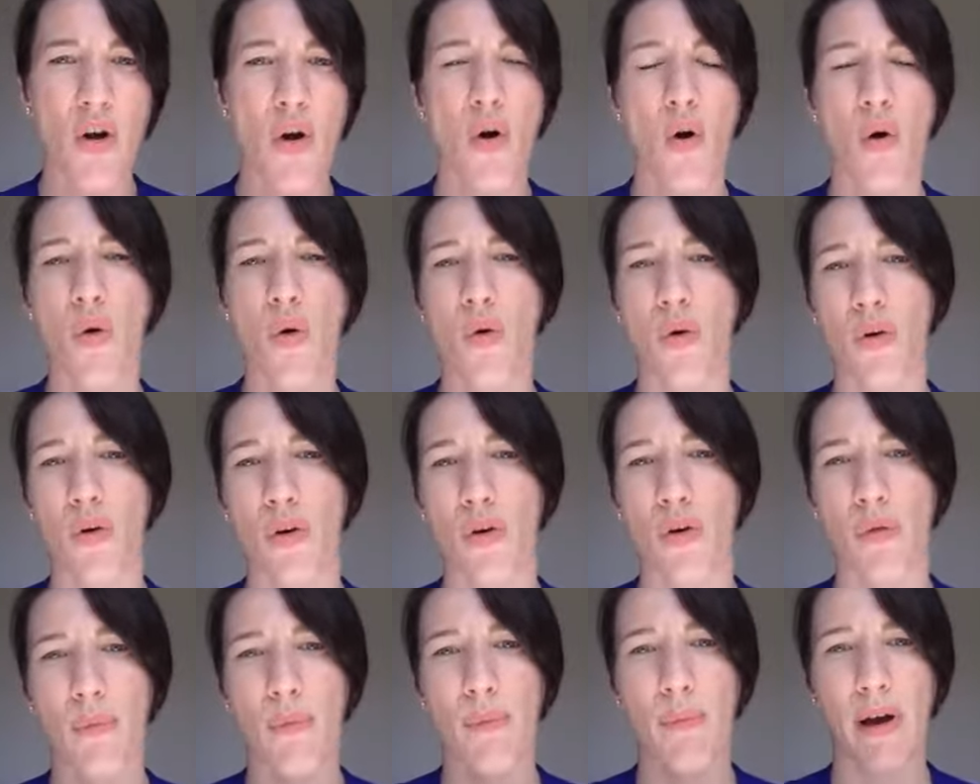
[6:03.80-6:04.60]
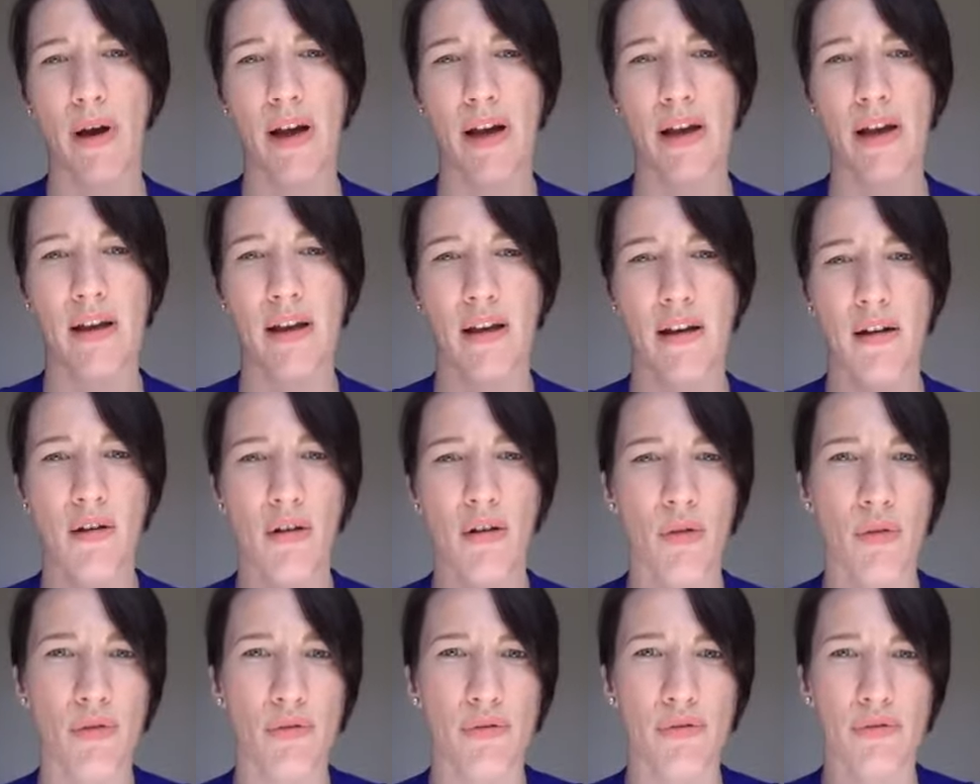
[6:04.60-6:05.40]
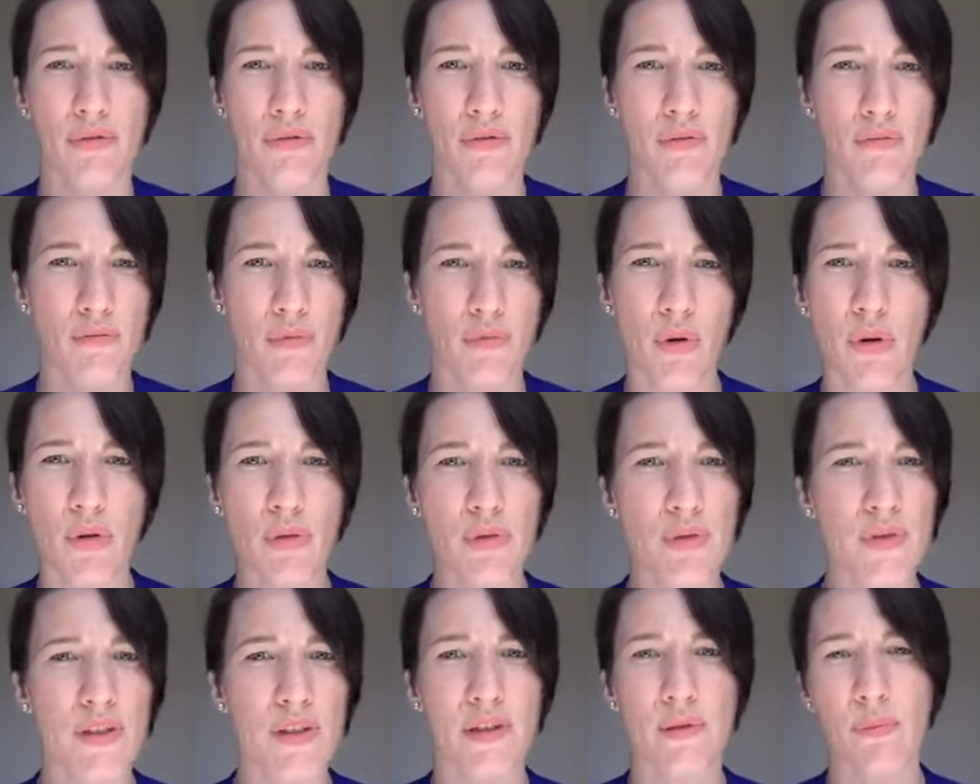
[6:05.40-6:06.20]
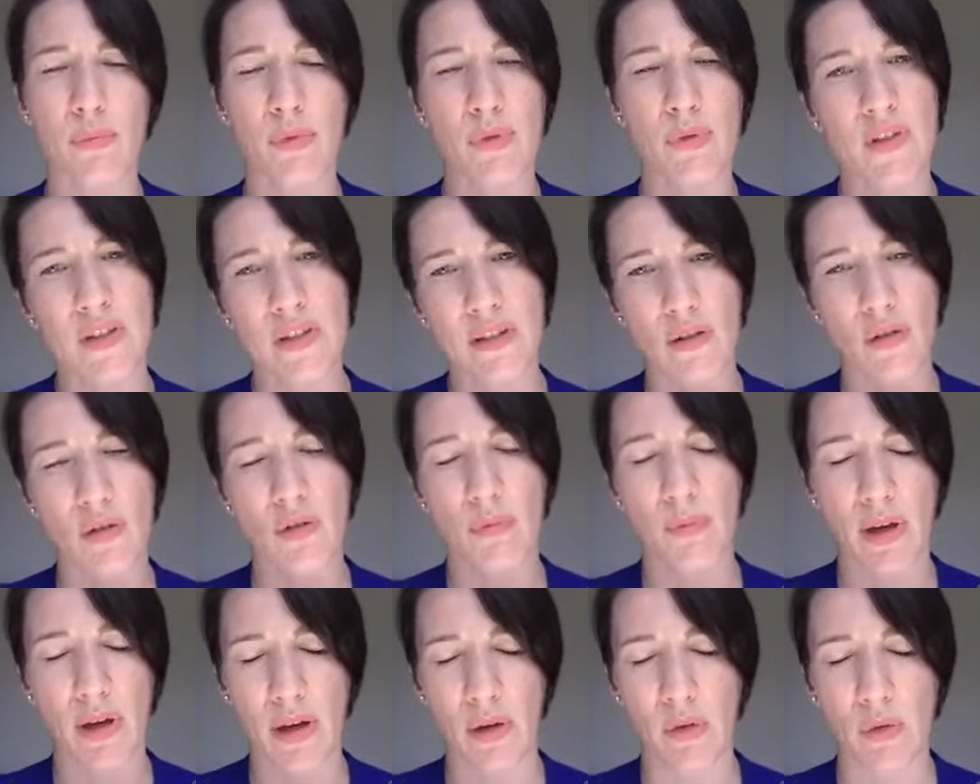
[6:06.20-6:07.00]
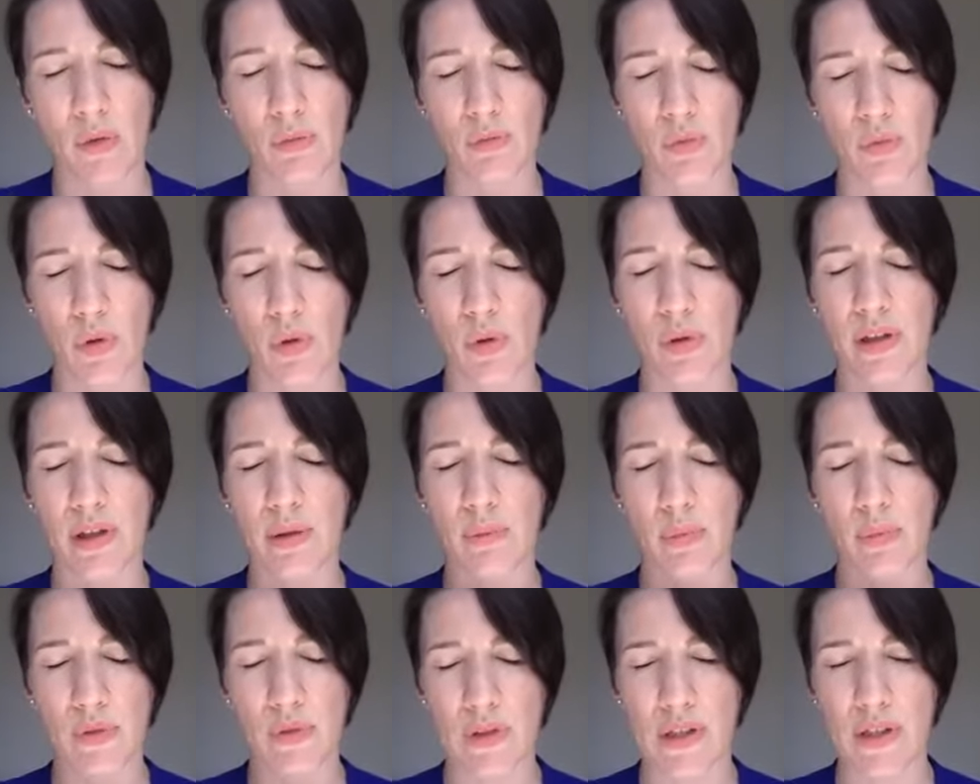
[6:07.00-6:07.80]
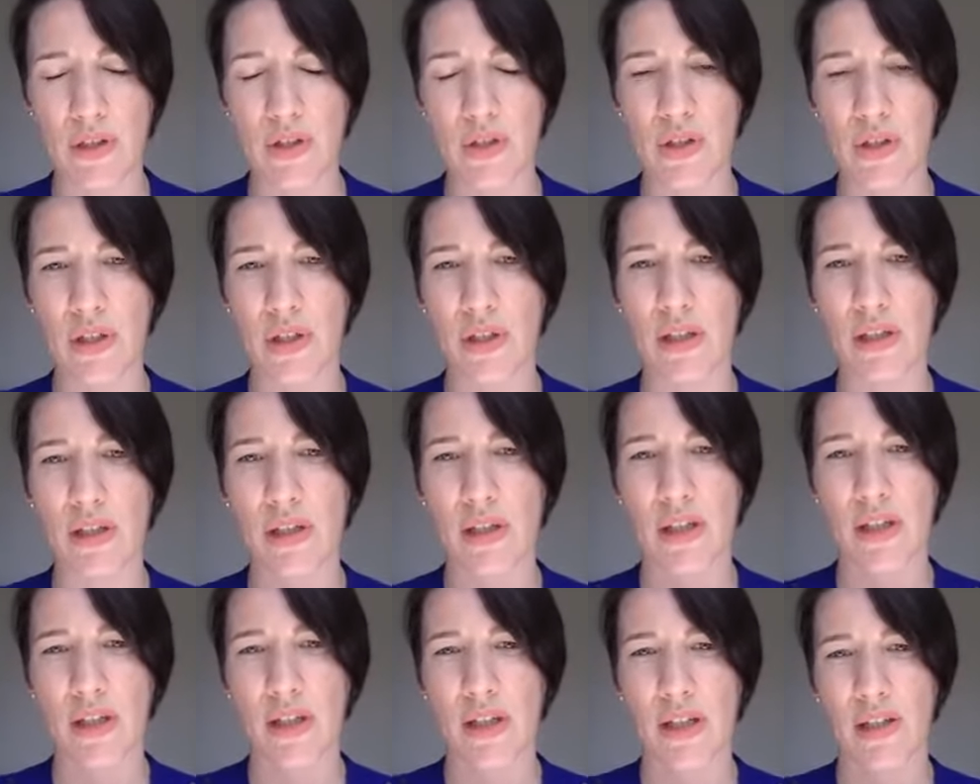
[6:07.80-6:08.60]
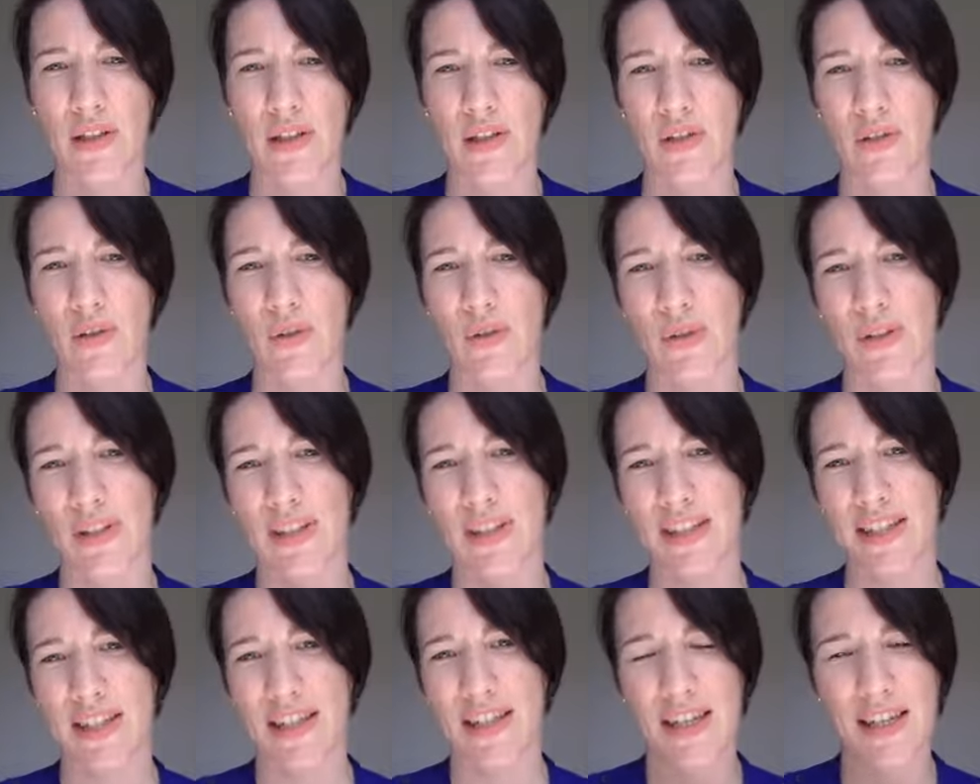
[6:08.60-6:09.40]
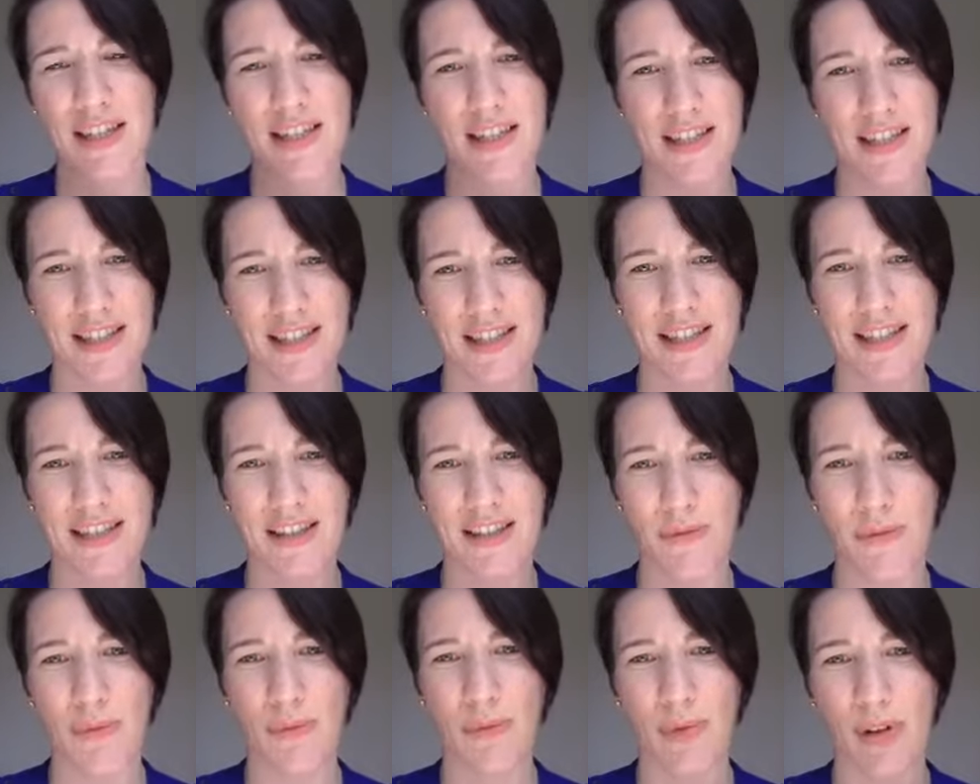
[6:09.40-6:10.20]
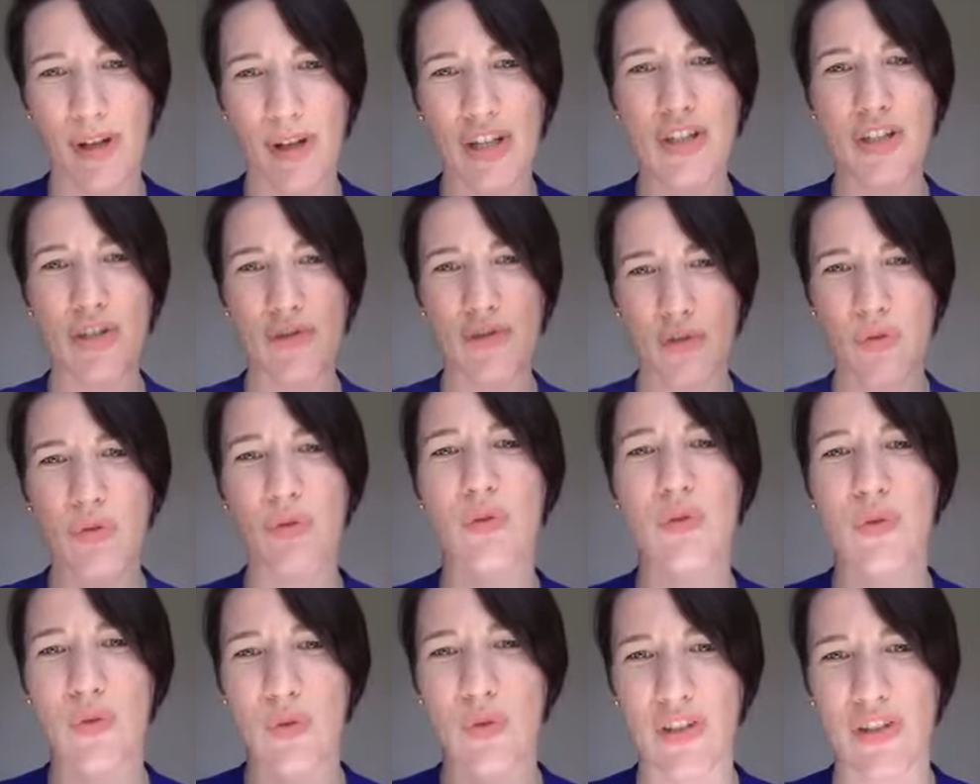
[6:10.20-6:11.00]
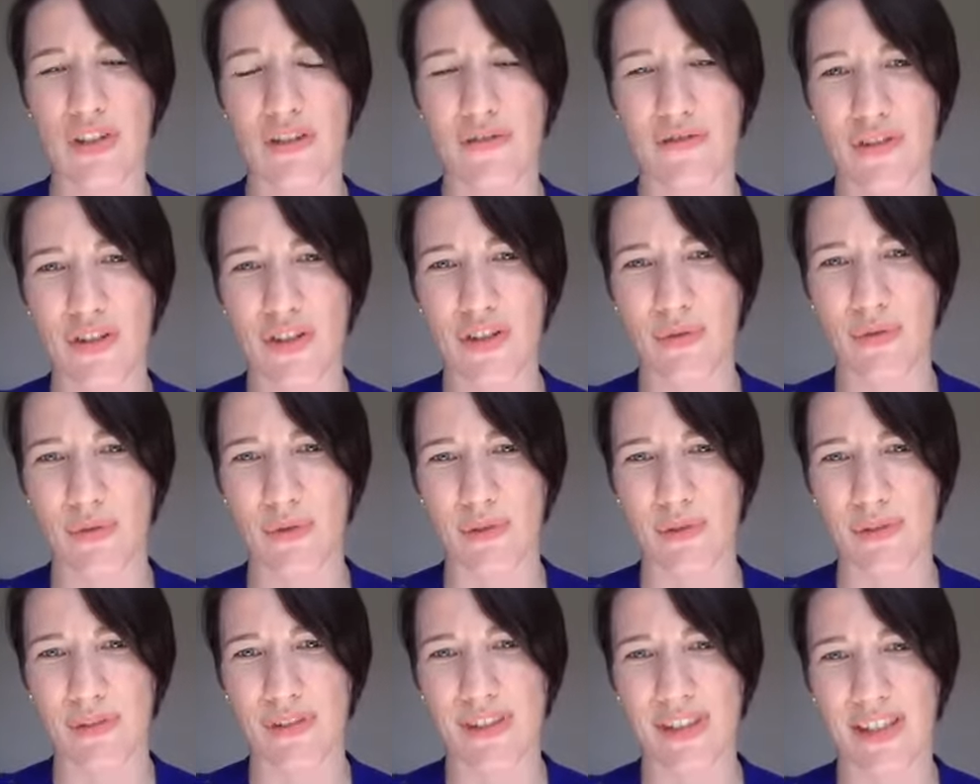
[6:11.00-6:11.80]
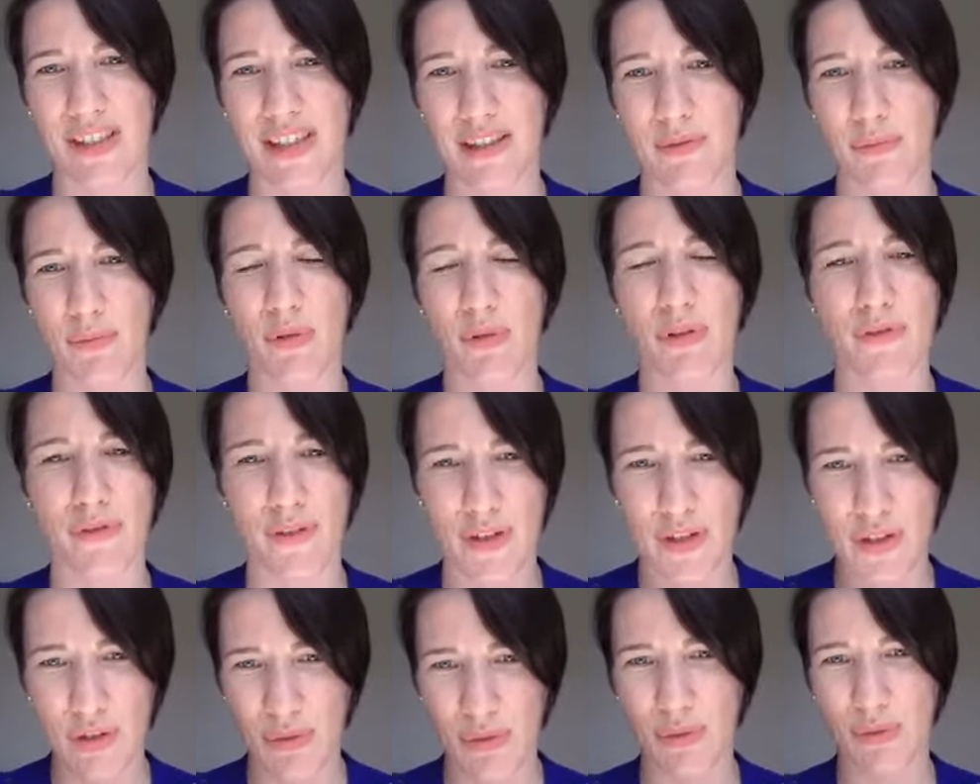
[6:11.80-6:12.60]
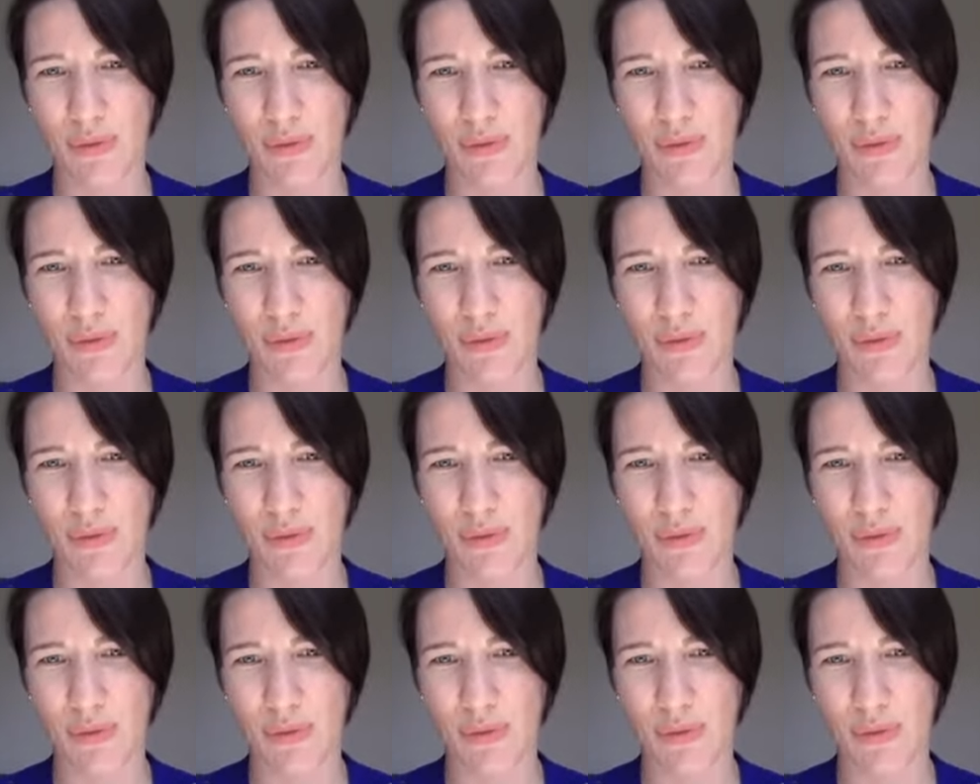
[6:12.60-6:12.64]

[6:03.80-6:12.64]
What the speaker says: or my own roles and or my own role and position, so it stays individual to individual and professional